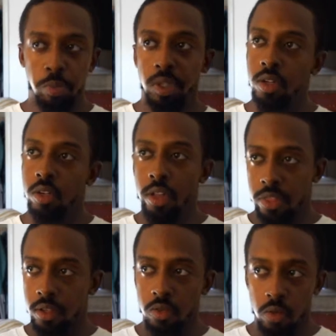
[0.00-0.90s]
be here, I
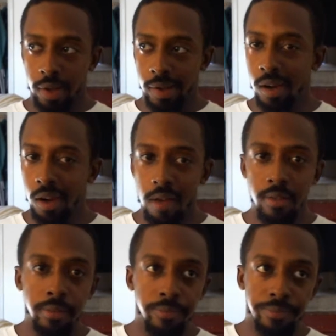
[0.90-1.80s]
think, through like
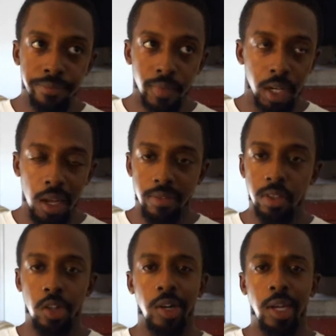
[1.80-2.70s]

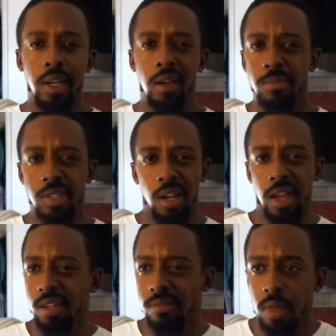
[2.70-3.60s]
11:30 a.m. to
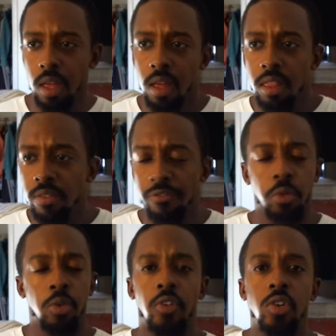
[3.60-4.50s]
like
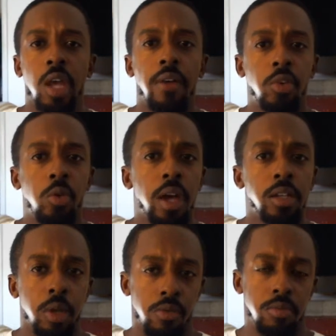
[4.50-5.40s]
through the first half of you guys'
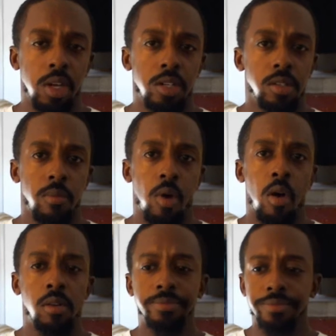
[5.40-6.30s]
weight room session
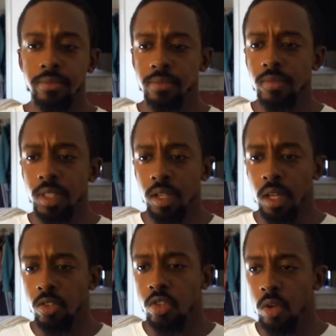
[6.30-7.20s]
tomorrow.
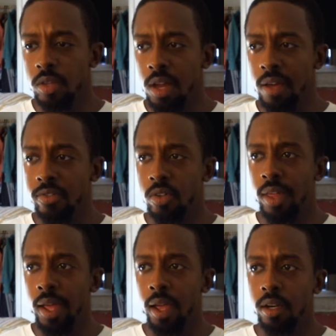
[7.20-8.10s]
And so then after
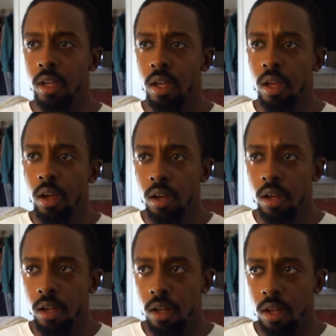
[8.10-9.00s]
that,
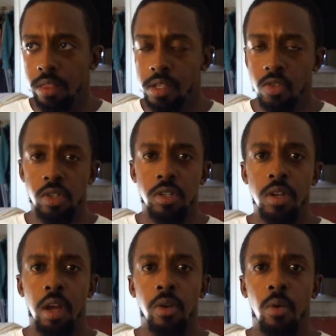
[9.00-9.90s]
I think there's
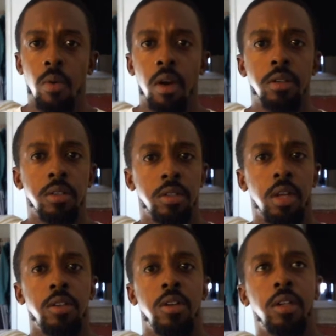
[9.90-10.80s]
another
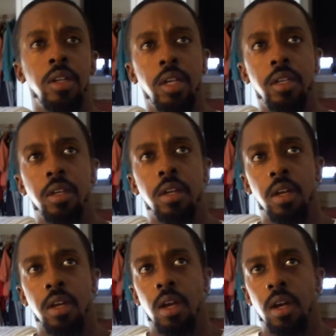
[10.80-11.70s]
young lady
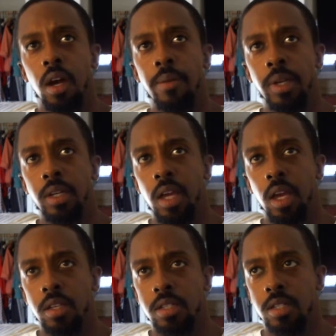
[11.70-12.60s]
coming
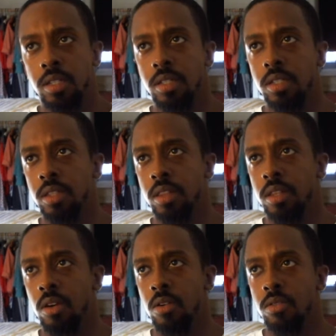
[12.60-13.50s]
next
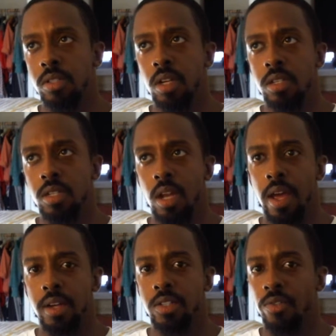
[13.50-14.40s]

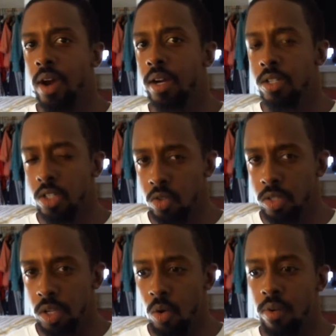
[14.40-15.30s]
Thursday/Friday. She'll
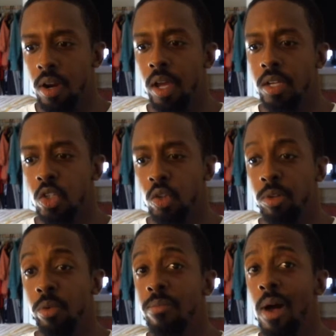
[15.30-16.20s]
stay overnight. She'll be
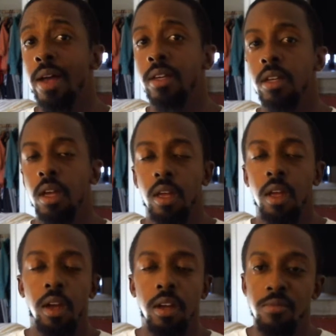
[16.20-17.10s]
with Maya.
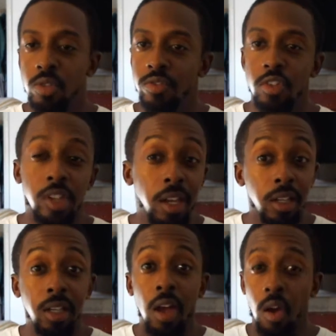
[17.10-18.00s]
So if there's
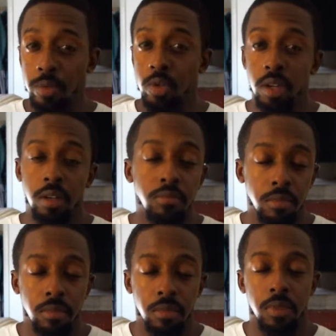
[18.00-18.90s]
any help you can
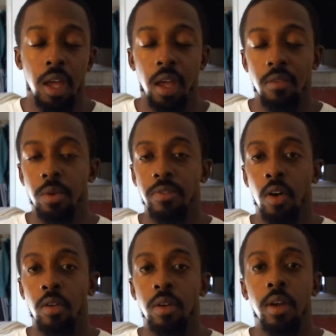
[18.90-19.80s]
have with
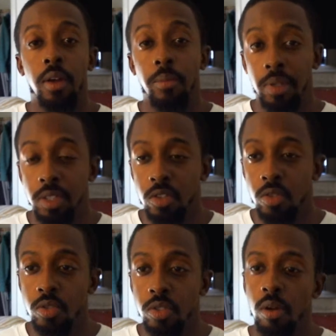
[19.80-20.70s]
her, please
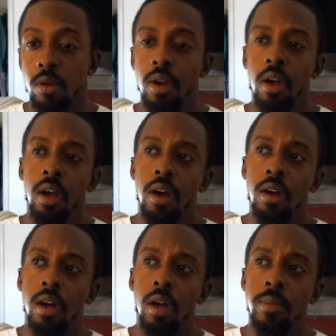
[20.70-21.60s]
do so.
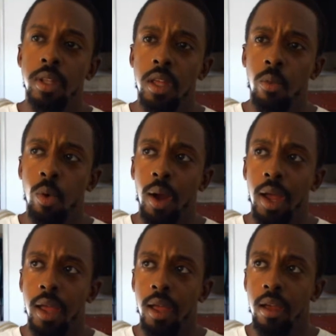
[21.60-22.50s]
And then we'll
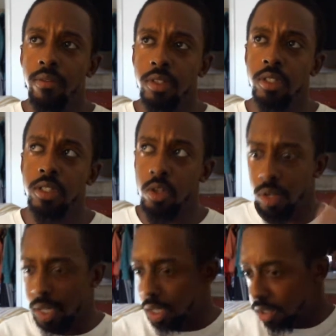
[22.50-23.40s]
have, this is still
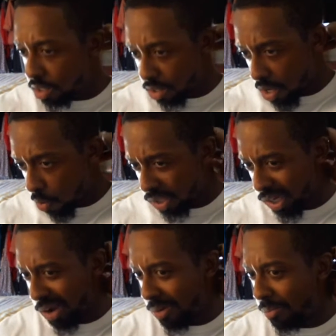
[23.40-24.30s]
ladies. Then once
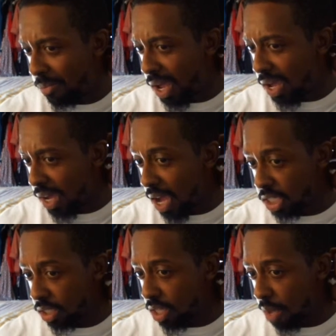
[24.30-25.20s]
I come back,
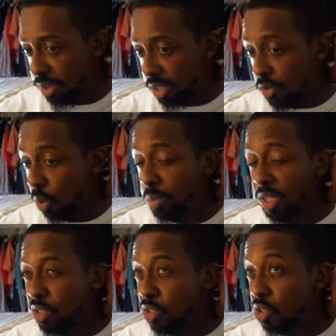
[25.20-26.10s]
actually, I believe there will be